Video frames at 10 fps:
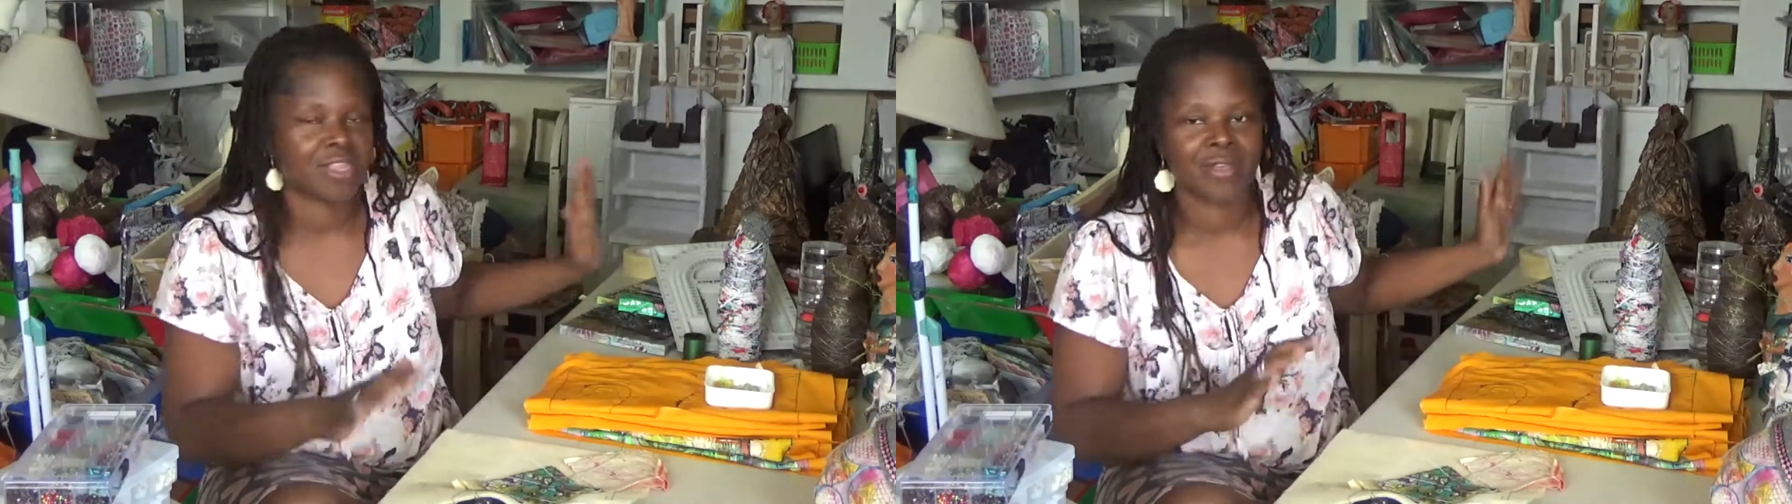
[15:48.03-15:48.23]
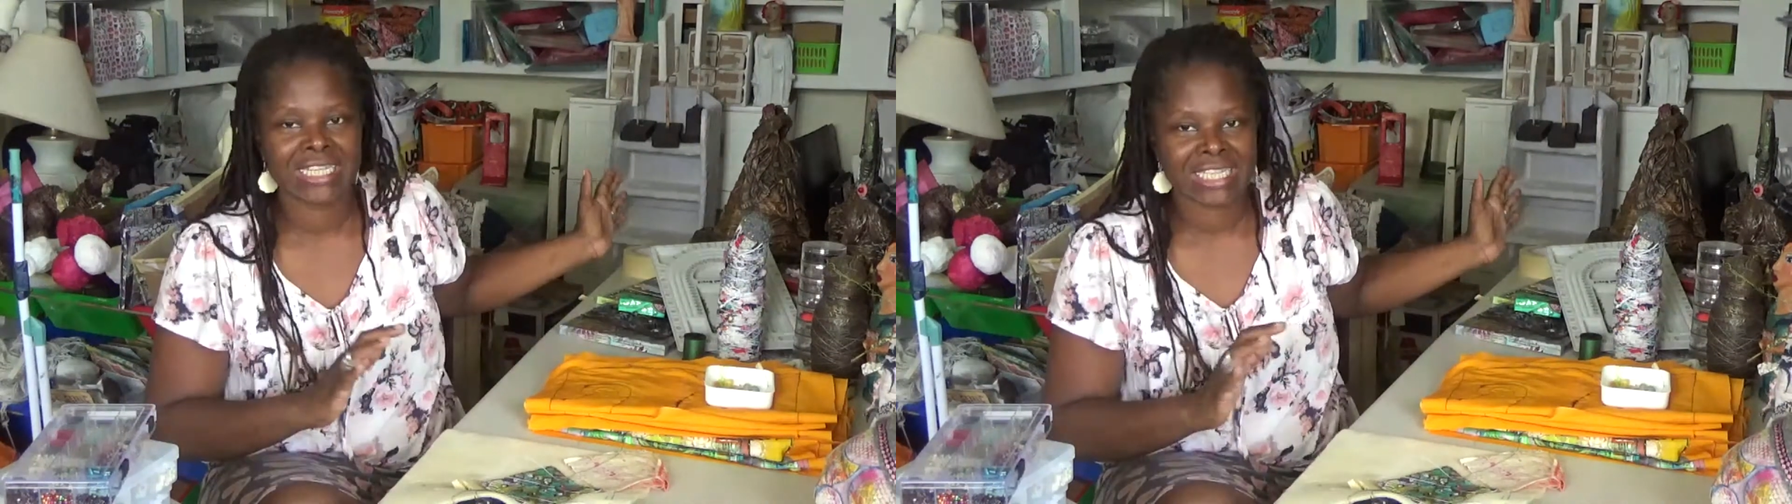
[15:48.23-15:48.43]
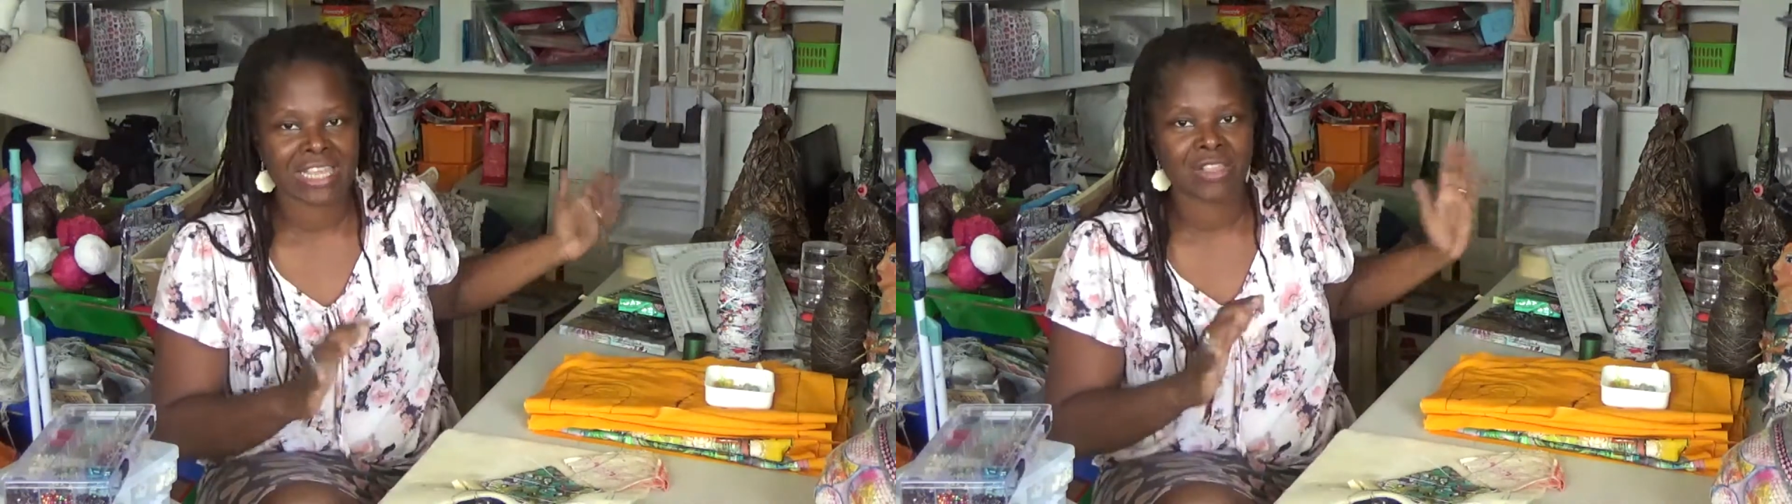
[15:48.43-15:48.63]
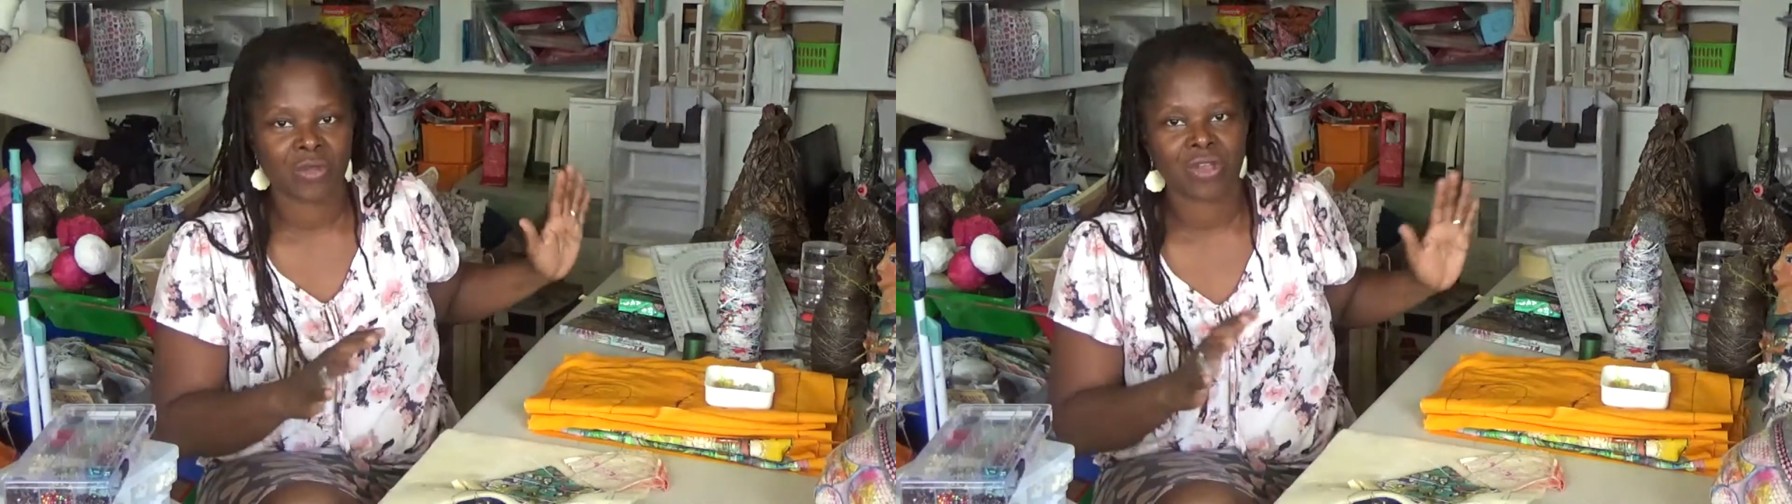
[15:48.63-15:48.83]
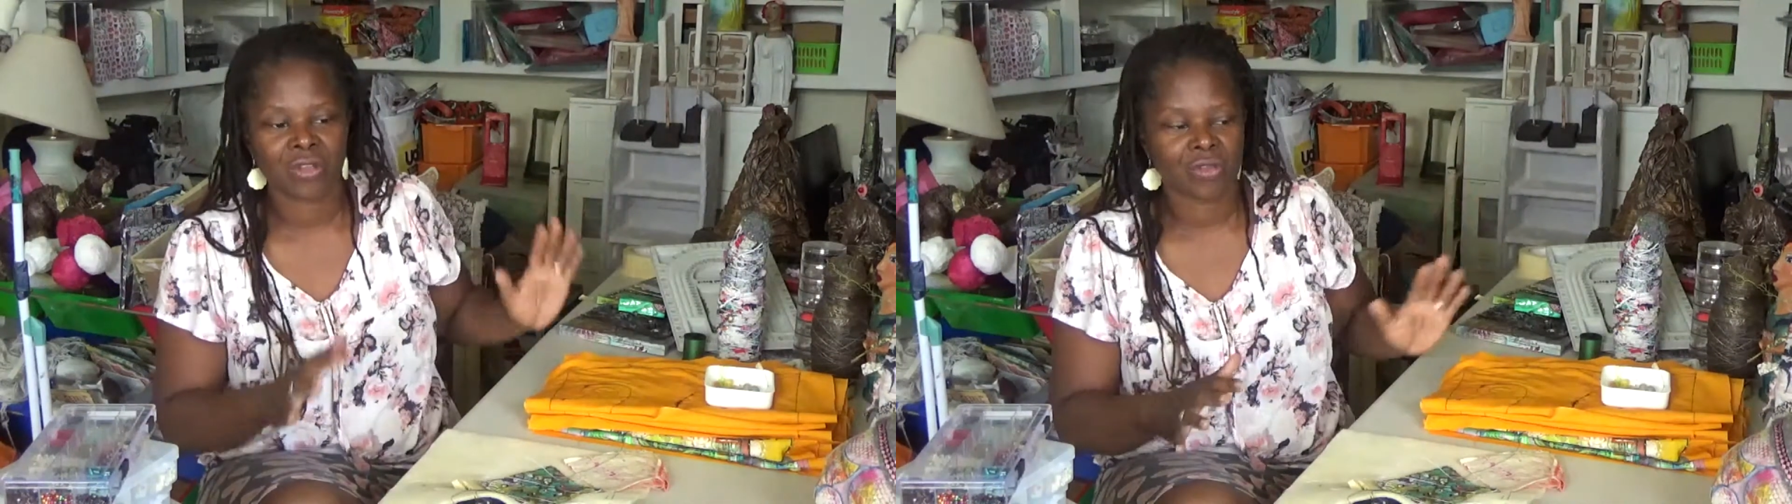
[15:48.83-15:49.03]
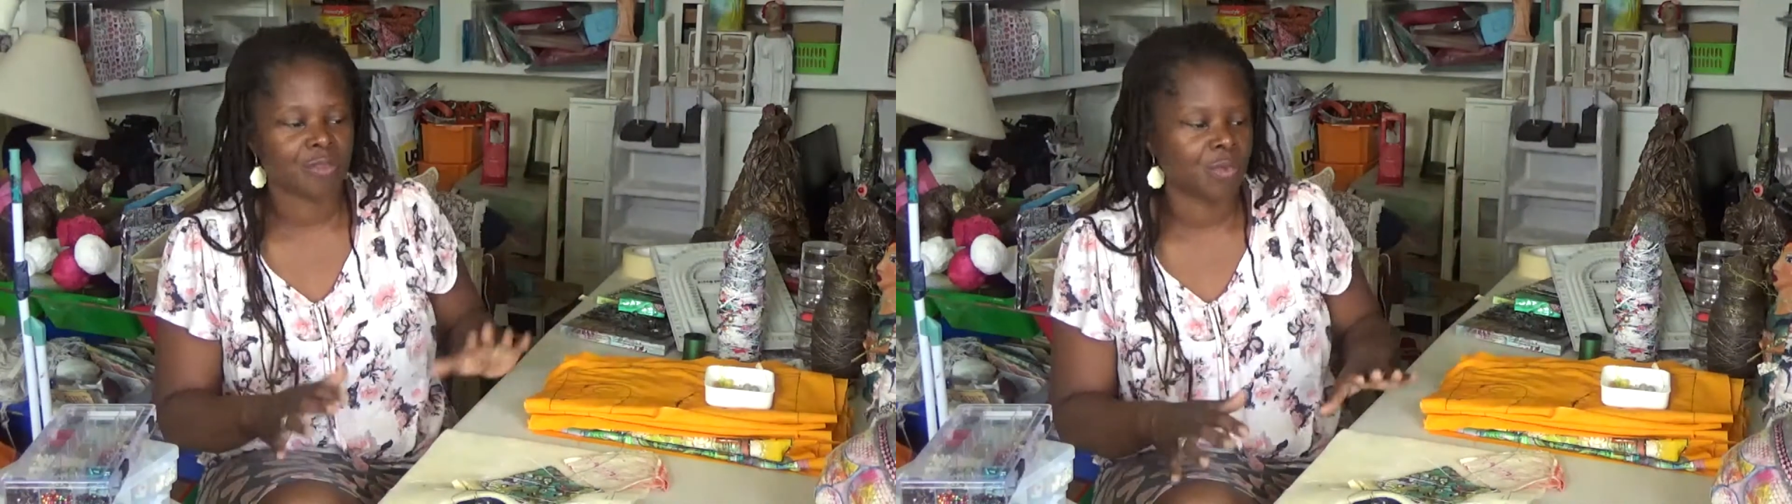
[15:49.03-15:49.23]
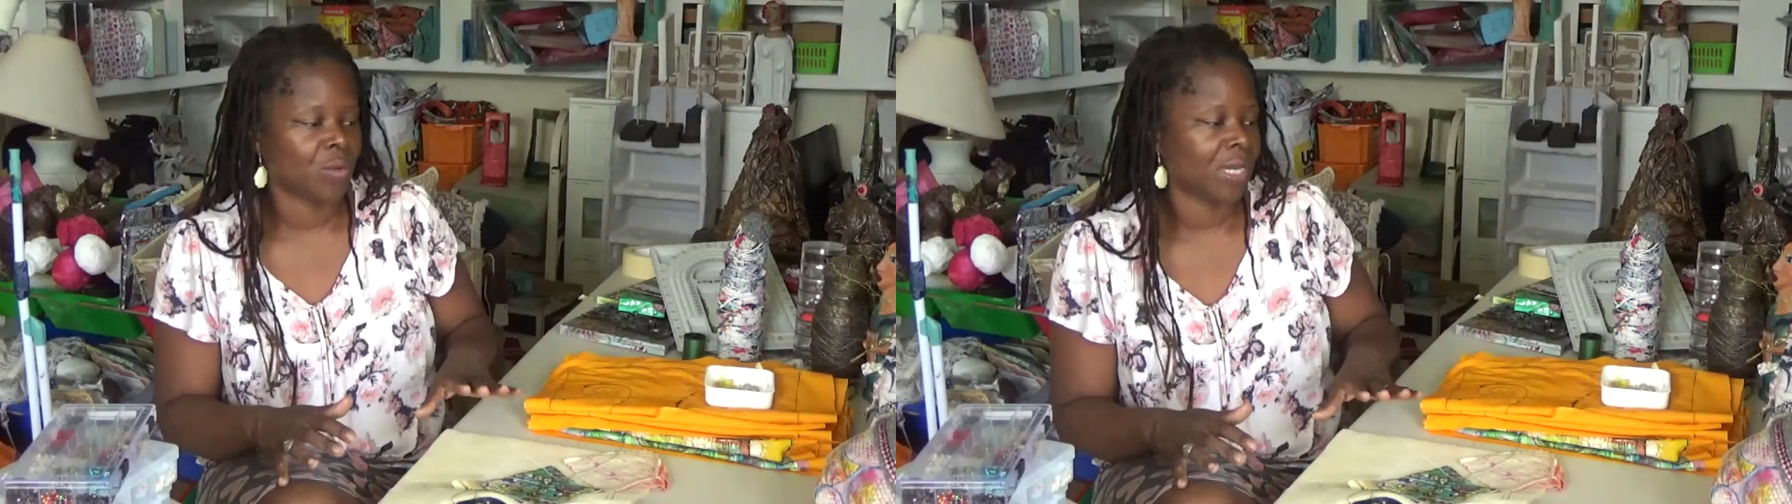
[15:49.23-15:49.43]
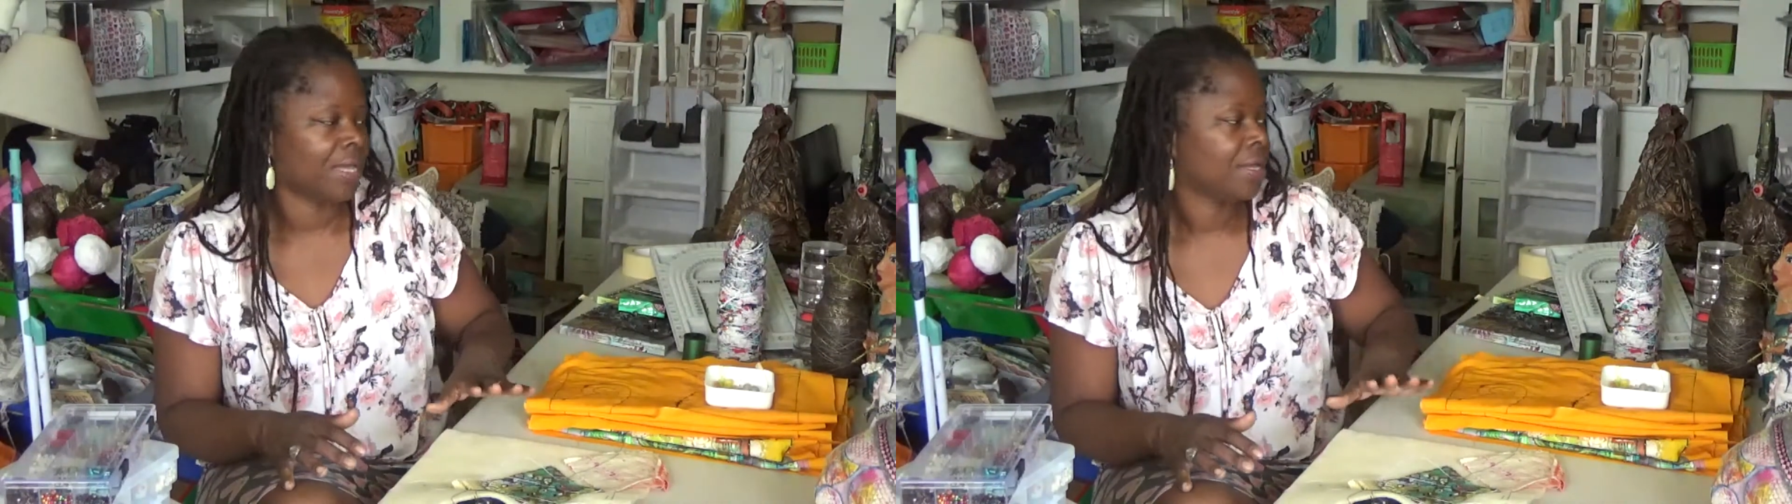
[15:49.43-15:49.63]
so it does look a lot
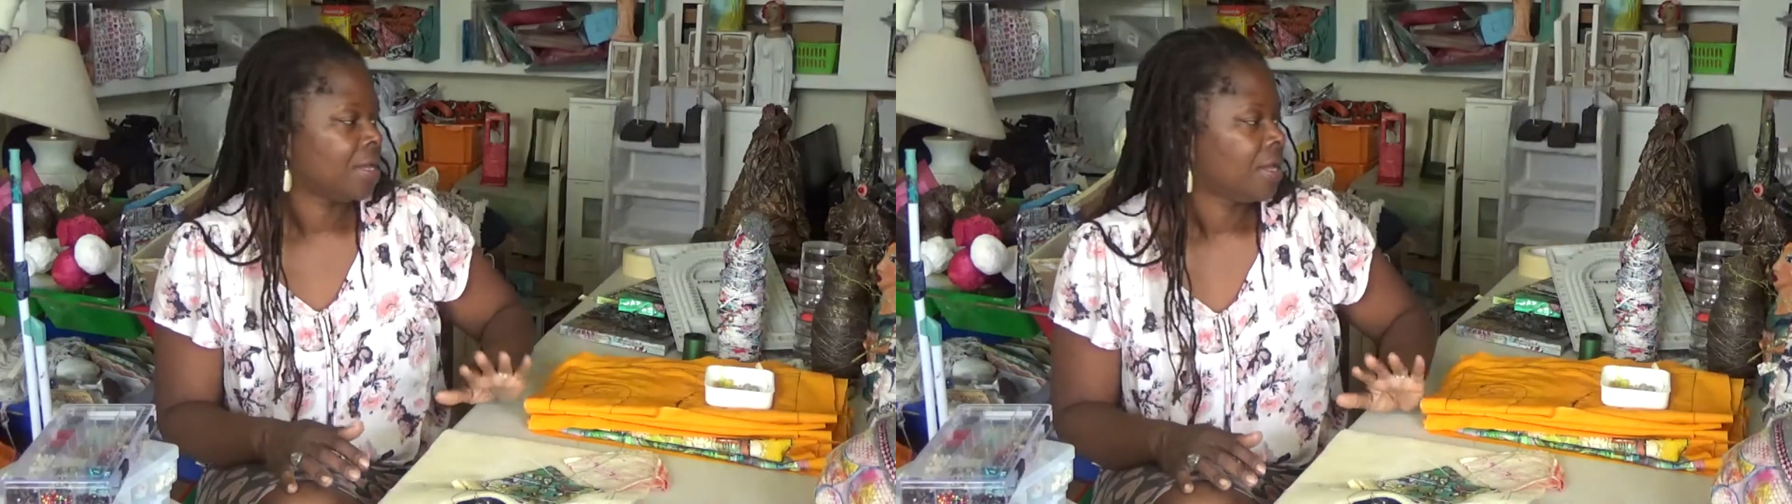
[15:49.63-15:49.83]
smaller,